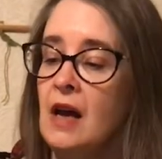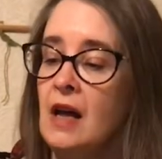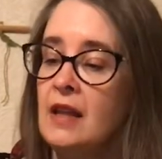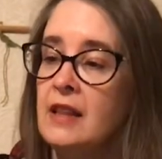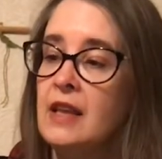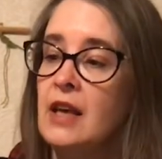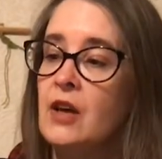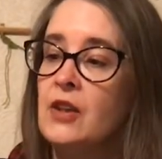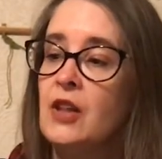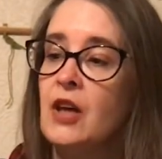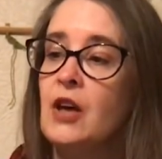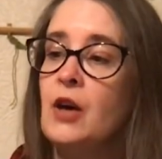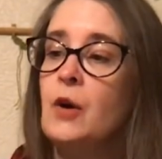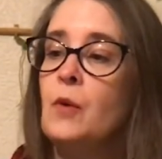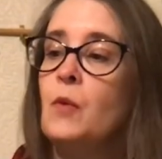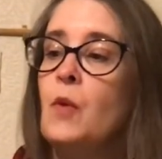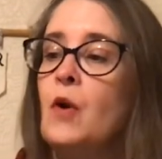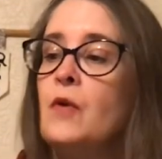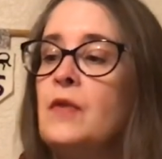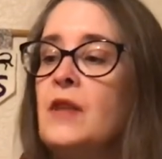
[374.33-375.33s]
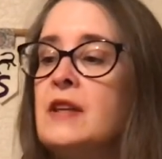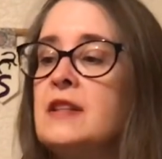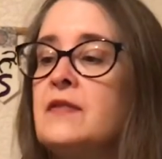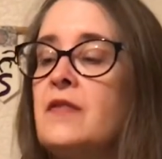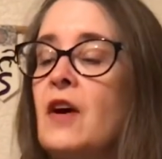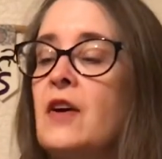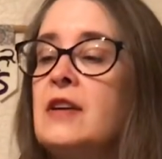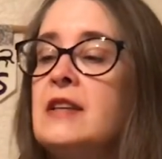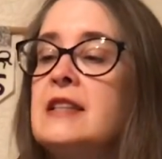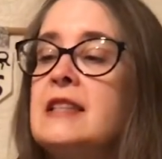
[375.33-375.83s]
The other one that's
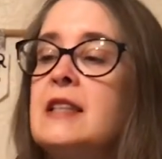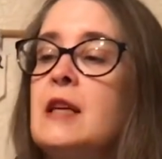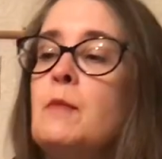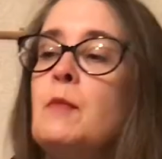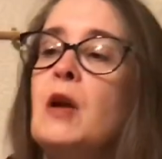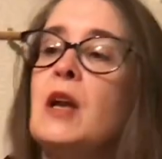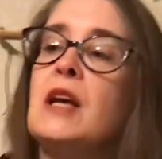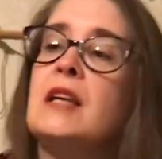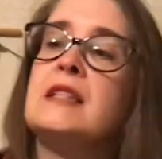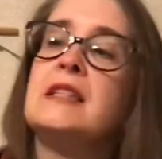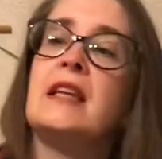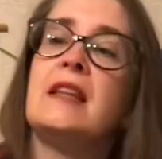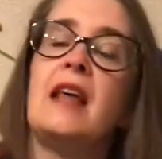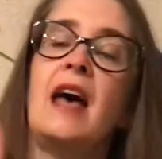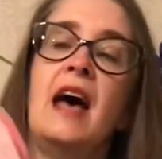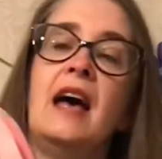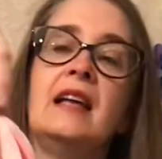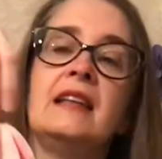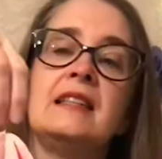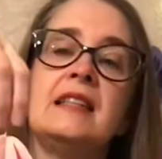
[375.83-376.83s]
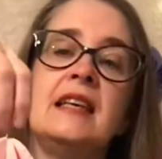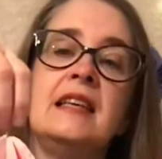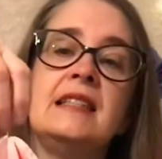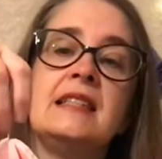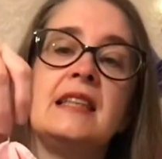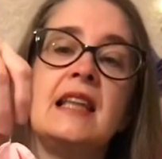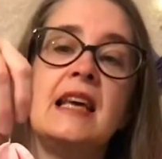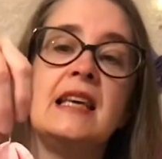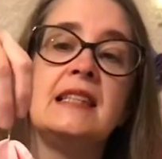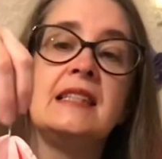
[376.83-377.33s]
very similar to that is
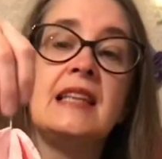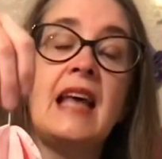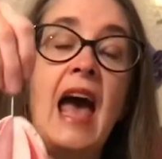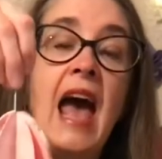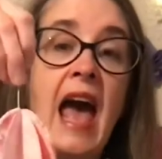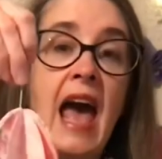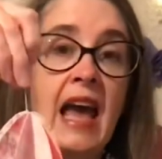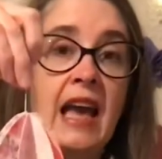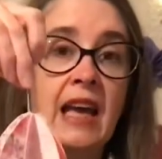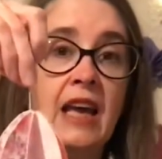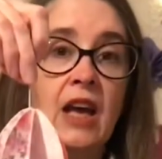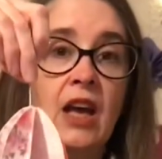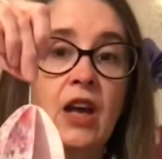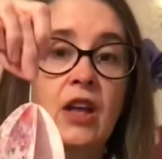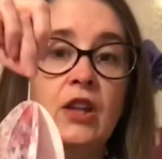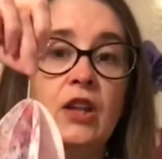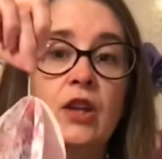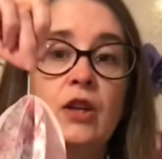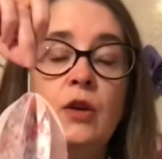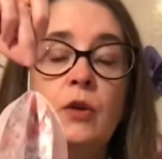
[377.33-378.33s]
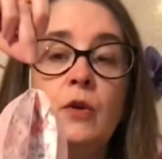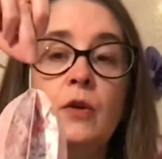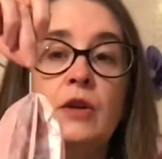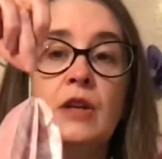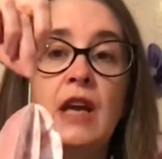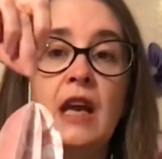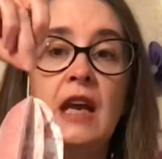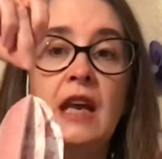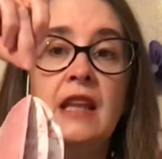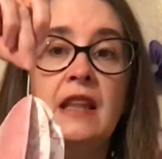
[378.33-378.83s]
this egg that you could
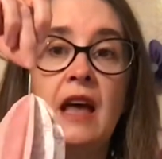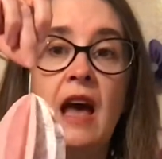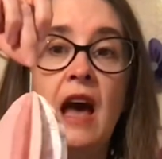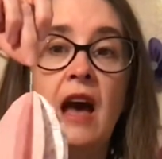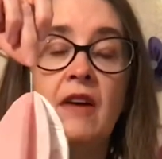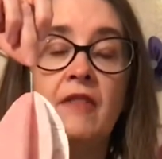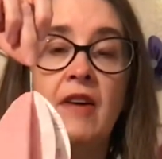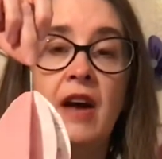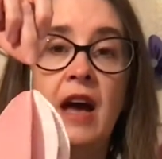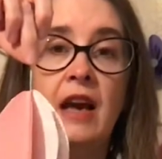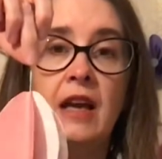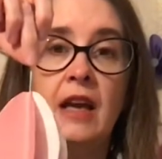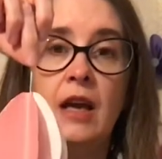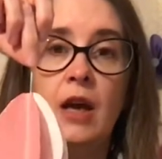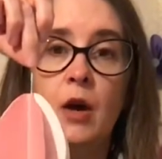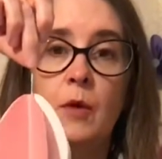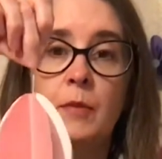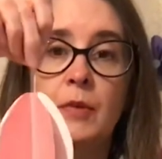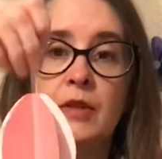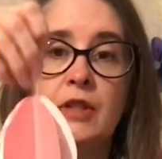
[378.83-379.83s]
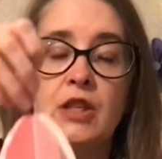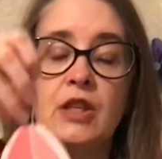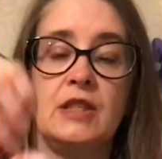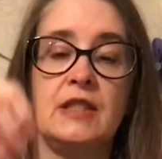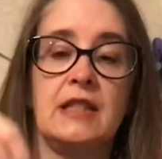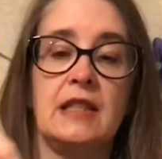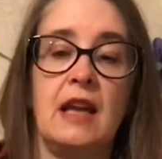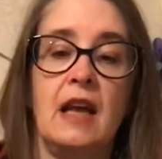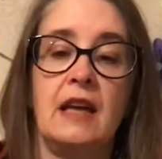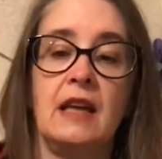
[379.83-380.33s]
either have hanging up
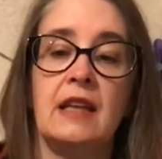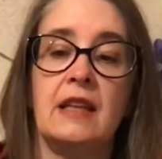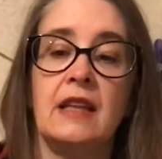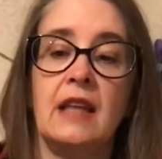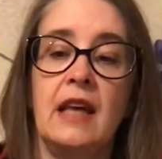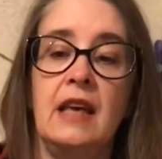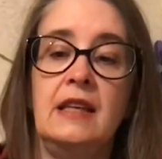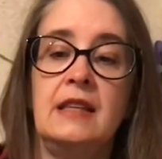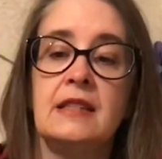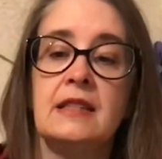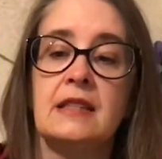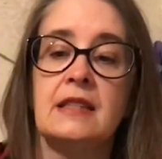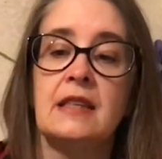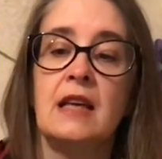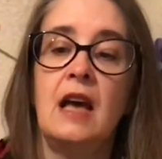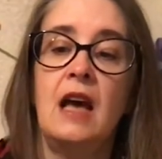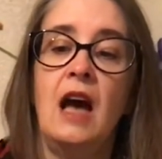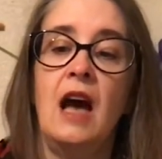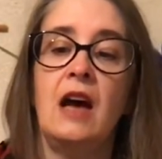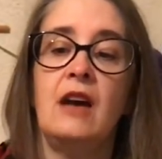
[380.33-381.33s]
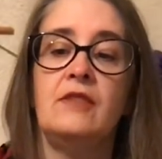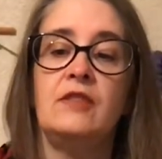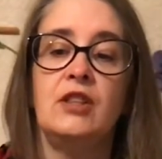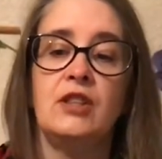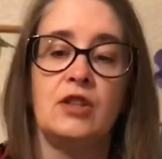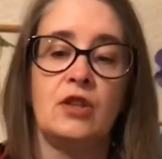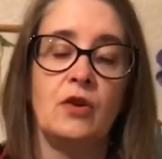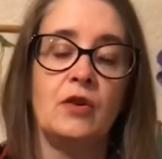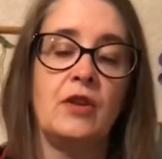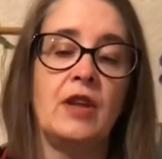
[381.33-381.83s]
just like this.
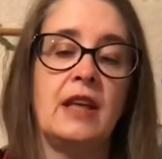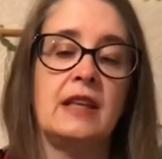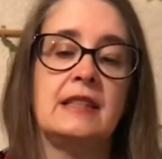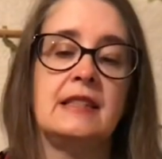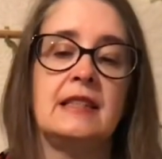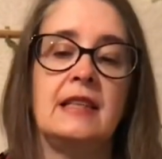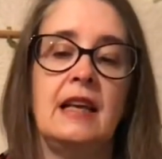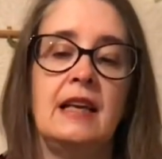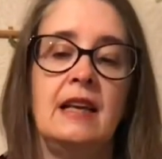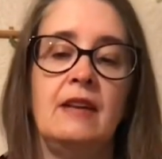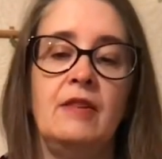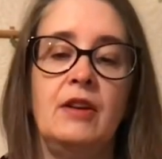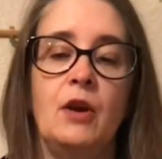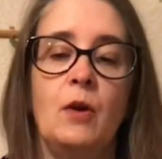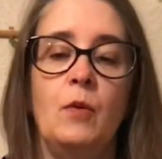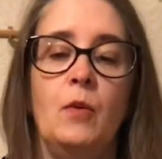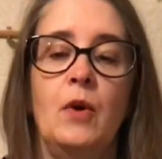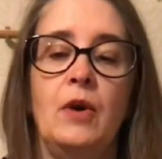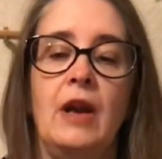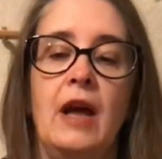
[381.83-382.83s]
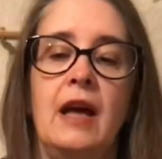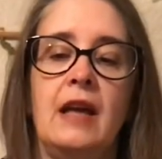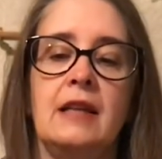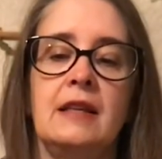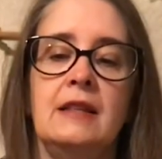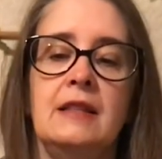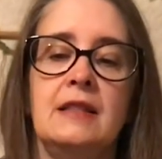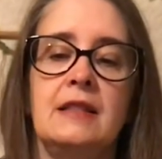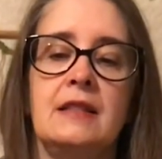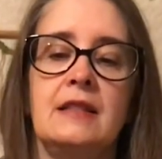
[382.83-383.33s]
Just got that slightly, only got one
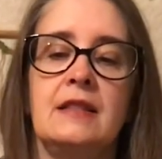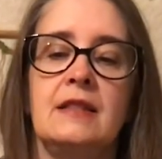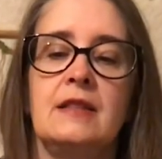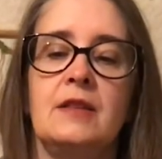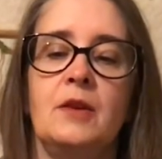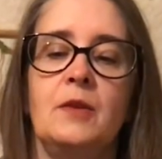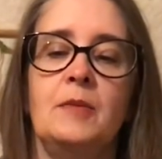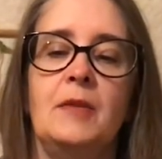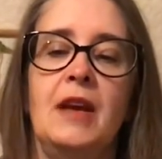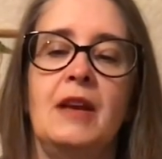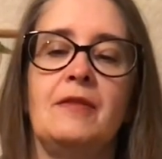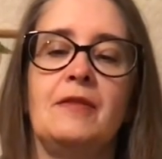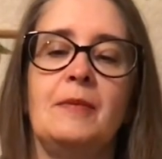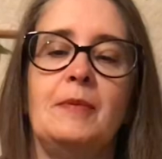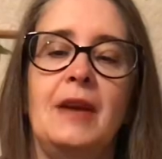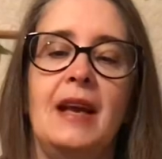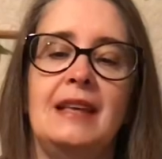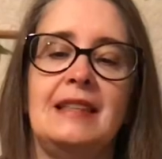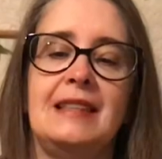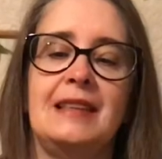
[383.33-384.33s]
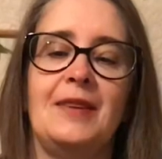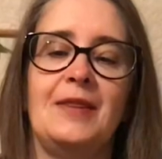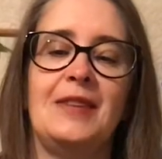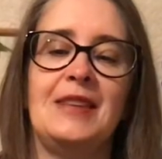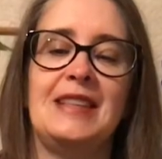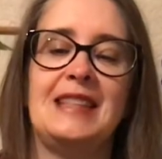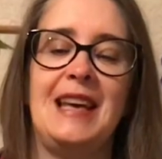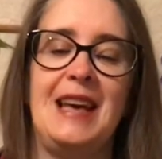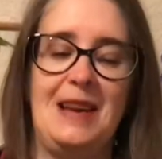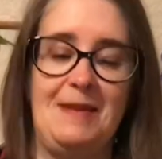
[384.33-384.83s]
hand to stop Nick from getting on the
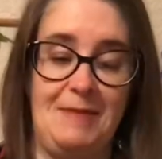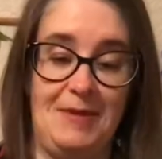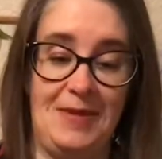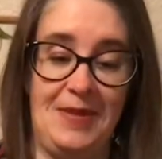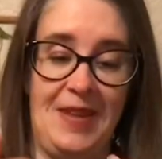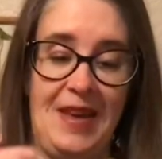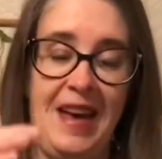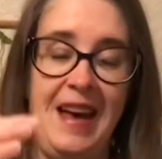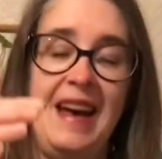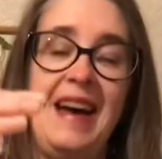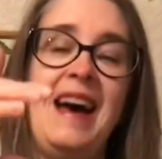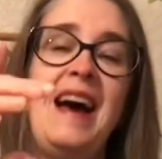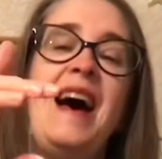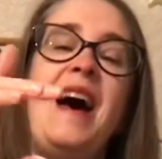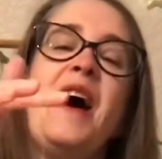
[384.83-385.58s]
table there.